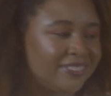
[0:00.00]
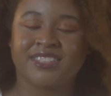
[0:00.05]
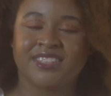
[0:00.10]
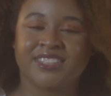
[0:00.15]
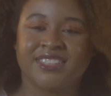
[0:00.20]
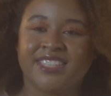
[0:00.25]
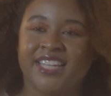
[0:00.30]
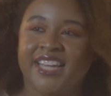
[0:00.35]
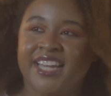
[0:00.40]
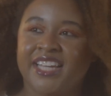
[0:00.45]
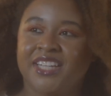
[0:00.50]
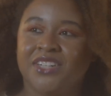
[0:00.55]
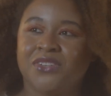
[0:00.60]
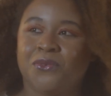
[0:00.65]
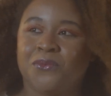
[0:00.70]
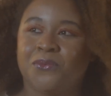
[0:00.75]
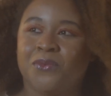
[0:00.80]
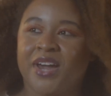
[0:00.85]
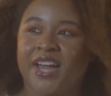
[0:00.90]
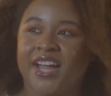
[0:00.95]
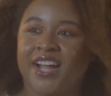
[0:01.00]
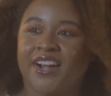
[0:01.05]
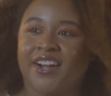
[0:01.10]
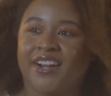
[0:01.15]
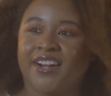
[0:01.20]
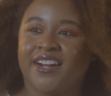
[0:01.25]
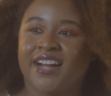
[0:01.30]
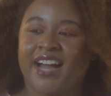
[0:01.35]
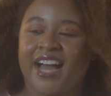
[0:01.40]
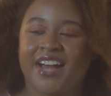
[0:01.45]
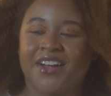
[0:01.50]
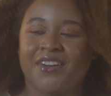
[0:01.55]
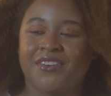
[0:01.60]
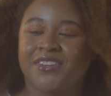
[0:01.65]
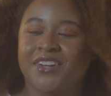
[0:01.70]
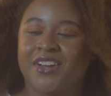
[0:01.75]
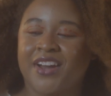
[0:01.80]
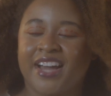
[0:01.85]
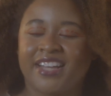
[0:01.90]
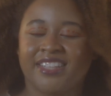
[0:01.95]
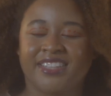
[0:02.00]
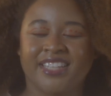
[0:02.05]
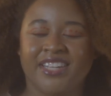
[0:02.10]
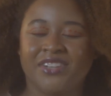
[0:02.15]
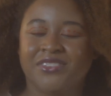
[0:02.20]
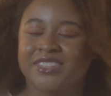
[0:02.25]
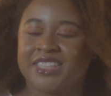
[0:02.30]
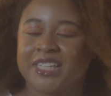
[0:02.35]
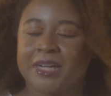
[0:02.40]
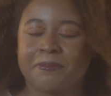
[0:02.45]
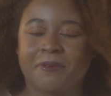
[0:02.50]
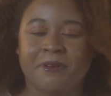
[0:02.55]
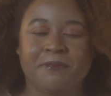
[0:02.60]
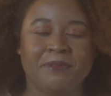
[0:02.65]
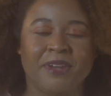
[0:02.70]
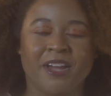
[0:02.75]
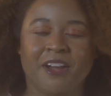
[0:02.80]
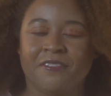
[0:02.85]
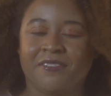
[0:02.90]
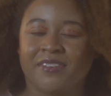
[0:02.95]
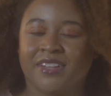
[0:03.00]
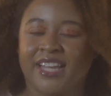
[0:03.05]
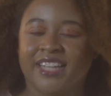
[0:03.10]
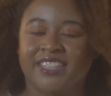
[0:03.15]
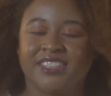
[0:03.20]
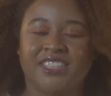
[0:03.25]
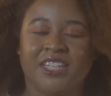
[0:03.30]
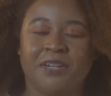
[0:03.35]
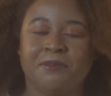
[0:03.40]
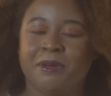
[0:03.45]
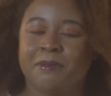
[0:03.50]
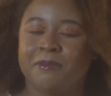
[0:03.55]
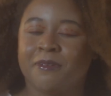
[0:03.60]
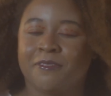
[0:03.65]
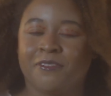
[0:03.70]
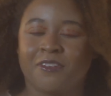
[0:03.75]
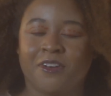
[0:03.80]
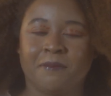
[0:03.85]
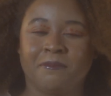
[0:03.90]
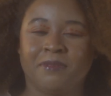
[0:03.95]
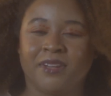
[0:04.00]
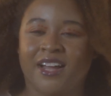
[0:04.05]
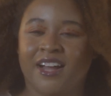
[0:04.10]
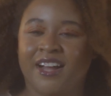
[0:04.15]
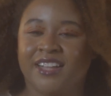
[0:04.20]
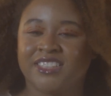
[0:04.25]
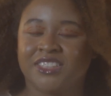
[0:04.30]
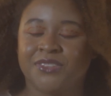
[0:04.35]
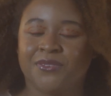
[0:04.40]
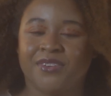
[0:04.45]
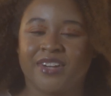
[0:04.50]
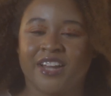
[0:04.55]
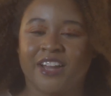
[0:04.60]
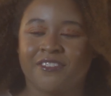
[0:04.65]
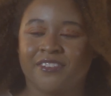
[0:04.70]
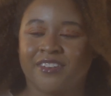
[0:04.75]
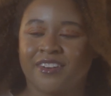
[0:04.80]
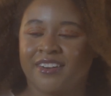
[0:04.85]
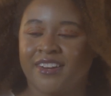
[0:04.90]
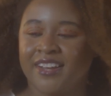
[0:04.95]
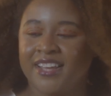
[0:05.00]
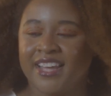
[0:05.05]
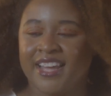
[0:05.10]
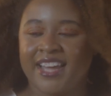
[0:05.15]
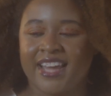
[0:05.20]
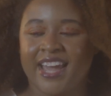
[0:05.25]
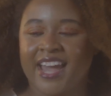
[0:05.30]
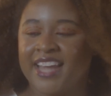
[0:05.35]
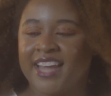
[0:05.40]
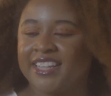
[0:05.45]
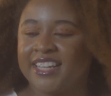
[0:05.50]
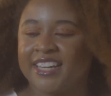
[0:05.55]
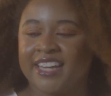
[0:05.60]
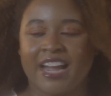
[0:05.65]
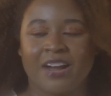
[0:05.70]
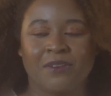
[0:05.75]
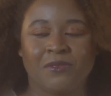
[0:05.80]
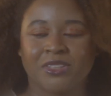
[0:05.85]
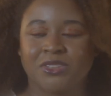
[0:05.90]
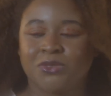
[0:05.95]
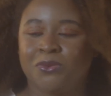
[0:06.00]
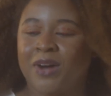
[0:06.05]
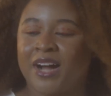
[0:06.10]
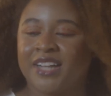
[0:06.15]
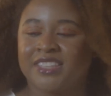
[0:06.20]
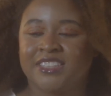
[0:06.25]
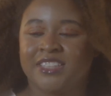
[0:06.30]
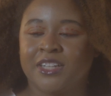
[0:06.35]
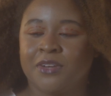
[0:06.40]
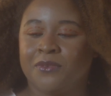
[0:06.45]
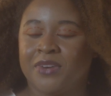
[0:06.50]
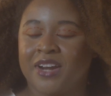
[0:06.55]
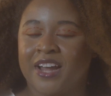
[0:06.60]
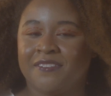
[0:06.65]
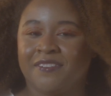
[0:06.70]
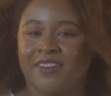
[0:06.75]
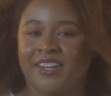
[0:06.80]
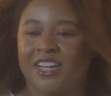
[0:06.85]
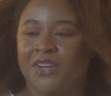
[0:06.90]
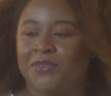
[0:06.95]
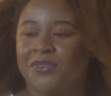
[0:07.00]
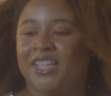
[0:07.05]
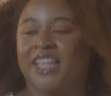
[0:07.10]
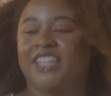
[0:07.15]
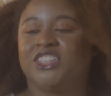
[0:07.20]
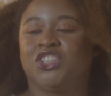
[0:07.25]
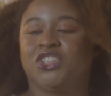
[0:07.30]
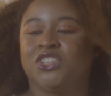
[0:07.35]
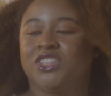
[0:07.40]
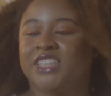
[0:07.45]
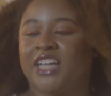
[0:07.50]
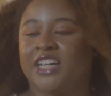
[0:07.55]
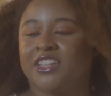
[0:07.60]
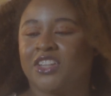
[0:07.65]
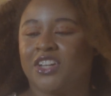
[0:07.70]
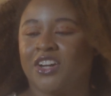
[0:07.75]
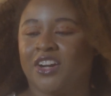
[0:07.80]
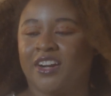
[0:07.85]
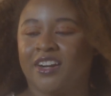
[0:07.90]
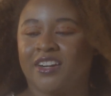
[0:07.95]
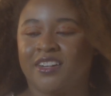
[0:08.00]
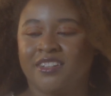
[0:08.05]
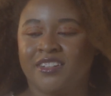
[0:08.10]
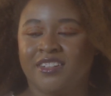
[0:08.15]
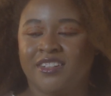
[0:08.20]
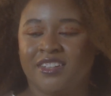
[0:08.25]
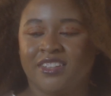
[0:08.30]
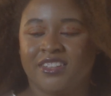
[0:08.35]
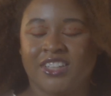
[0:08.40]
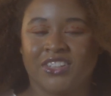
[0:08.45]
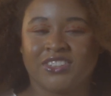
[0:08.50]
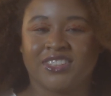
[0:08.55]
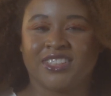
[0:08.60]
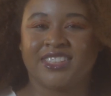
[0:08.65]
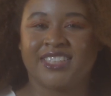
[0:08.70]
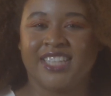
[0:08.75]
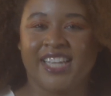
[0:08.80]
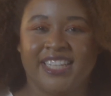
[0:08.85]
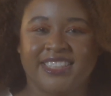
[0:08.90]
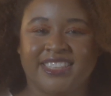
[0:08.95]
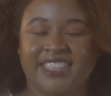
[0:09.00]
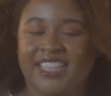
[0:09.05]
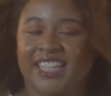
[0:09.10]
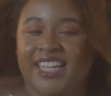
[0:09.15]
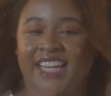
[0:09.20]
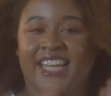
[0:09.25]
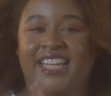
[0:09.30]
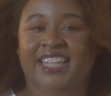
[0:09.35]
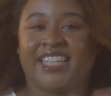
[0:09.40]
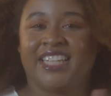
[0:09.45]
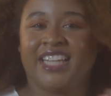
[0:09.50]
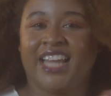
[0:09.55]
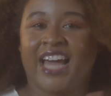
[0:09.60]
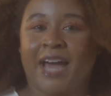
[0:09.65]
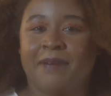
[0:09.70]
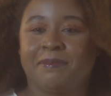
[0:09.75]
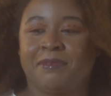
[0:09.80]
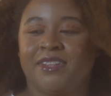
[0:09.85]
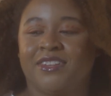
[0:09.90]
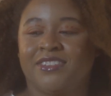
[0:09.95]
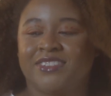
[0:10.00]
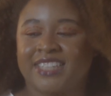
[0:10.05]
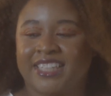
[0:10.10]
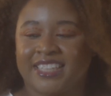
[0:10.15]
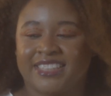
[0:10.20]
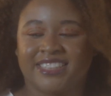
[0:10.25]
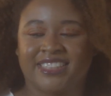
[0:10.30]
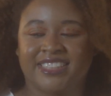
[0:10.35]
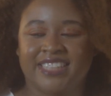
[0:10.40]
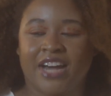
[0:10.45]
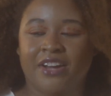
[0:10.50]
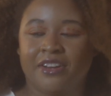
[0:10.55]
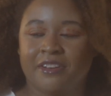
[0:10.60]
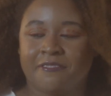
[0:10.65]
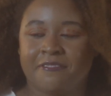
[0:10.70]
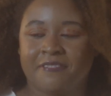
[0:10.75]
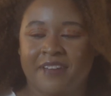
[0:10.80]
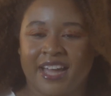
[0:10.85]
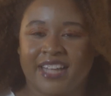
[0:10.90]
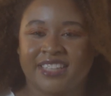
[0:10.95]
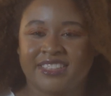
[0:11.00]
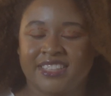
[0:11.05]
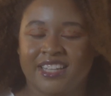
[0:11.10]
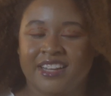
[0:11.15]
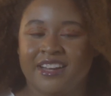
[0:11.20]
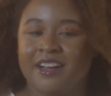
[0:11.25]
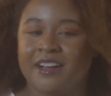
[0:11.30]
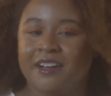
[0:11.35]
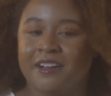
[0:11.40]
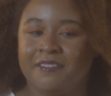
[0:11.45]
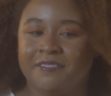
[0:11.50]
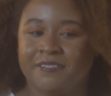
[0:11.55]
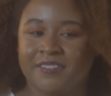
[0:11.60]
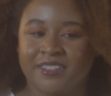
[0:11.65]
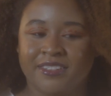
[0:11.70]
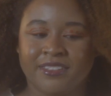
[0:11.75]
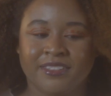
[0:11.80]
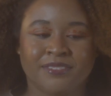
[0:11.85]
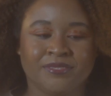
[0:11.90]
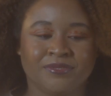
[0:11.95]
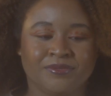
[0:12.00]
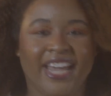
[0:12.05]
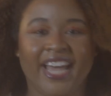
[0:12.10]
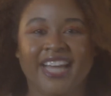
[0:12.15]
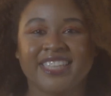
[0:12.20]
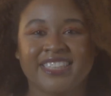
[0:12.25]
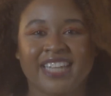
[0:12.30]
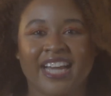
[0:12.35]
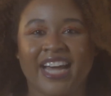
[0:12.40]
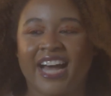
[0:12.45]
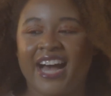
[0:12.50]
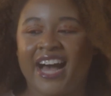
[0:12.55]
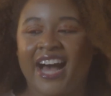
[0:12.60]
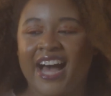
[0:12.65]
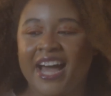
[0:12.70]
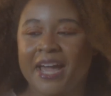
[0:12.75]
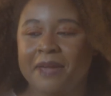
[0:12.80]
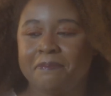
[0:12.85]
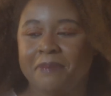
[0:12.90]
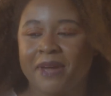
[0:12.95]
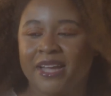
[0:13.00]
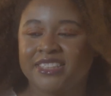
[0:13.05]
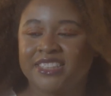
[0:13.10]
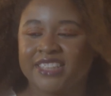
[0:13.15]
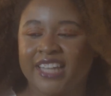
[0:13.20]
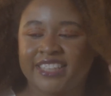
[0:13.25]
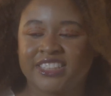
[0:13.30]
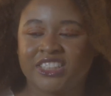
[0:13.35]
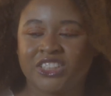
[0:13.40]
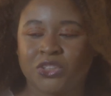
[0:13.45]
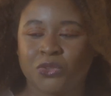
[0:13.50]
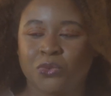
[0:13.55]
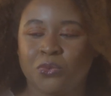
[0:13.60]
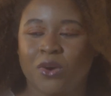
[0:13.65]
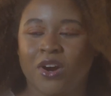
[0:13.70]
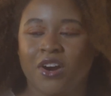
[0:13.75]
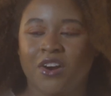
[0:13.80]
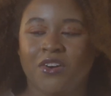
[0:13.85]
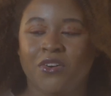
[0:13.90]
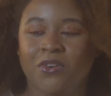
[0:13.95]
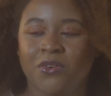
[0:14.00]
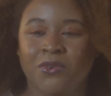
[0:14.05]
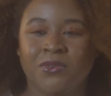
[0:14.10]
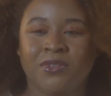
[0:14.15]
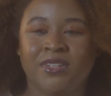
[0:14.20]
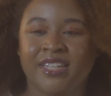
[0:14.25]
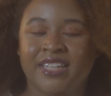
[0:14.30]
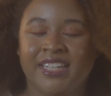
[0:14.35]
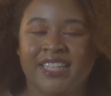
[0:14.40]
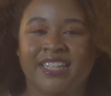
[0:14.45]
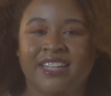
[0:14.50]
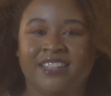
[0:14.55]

Scene where, I don't know, I think it was like a premiere for like Gentlemen Prefer Blondes and whatever, and then everyone's watching it, whatever, and everyone like shoots out their, their seats and then they clap and there's like a sound effect of, it has like a high-pitched like squirrel